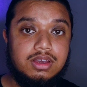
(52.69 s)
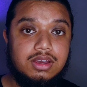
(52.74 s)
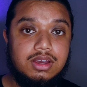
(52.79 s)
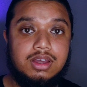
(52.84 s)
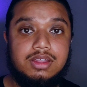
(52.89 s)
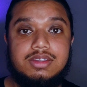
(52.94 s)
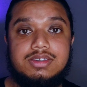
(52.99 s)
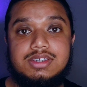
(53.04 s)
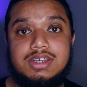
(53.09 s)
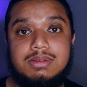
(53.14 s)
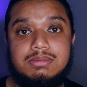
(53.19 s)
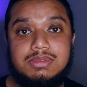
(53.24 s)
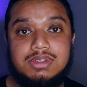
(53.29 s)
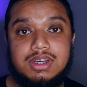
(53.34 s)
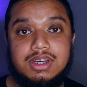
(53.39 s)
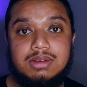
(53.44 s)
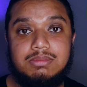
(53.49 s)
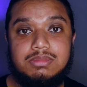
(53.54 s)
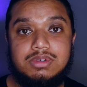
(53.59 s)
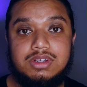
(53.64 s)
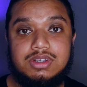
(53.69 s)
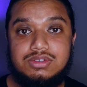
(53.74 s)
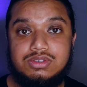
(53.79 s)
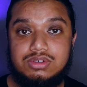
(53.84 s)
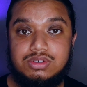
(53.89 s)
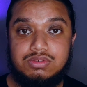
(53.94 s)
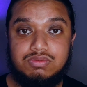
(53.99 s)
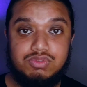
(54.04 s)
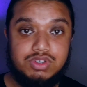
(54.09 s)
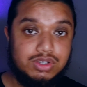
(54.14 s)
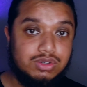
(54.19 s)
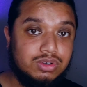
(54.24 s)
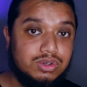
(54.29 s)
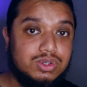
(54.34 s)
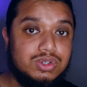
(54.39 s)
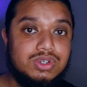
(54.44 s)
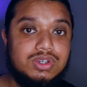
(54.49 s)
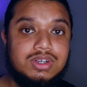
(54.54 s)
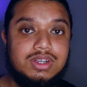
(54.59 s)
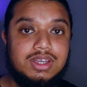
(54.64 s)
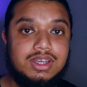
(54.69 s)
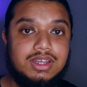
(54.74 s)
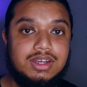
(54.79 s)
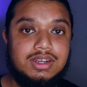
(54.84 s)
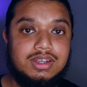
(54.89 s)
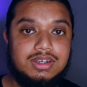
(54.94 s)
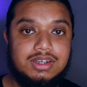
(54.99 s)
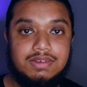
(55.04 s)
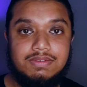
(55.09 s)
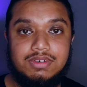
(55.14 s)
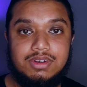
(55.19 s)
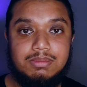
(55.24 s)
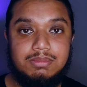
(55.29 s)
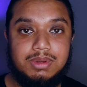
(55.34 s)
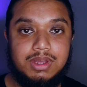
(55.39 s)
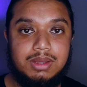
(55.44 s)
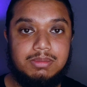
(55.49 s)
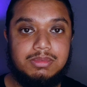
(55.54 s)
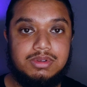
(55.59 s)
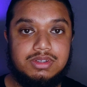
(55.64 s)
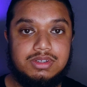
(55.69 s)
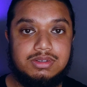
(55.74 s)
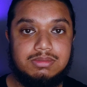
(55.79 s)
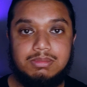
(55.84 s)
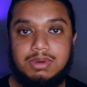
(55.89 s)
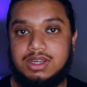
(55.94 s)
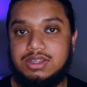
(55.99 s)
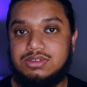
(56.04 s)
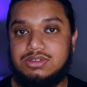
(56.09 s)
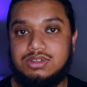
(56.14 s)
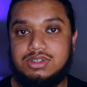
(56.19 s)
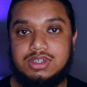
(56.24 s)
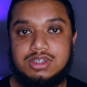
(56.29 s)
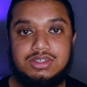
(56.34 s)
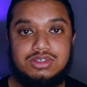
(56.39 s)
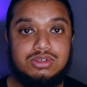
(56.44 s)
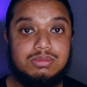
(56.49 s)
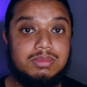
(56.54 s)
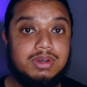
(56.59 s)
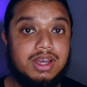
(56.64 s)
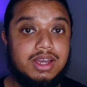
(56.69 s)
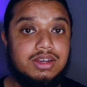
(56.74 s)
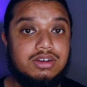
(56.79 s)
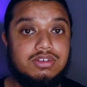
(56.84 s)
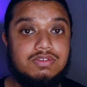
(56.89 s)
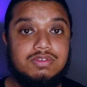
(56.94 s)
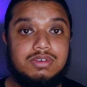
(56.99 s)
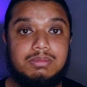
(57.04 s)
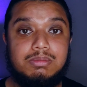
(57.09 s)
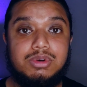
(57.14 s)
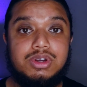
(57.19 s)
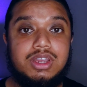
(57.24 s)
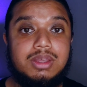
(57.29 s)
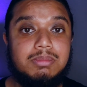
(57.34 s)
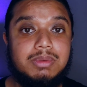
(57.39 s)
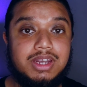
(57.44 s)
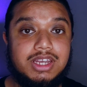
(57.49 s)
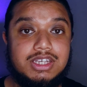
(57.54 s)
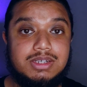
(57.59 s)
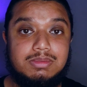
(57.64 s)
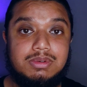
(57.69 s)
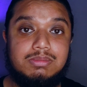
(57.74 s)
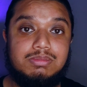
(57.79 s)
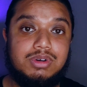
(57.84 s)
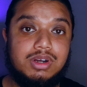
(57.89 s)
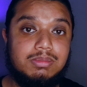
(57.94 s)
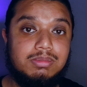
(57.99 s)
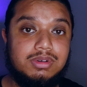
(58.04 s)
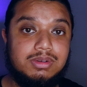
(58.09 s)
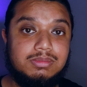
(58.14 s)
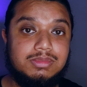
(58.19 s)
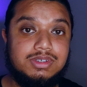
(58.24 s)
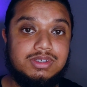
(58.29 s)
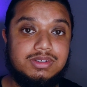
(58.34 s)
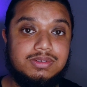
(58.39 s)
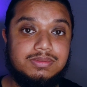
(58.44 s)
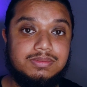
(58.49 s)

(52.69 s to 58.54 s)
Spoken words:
At the same time, a sudden reduction in dividend payments might suggest some kind of money management problems.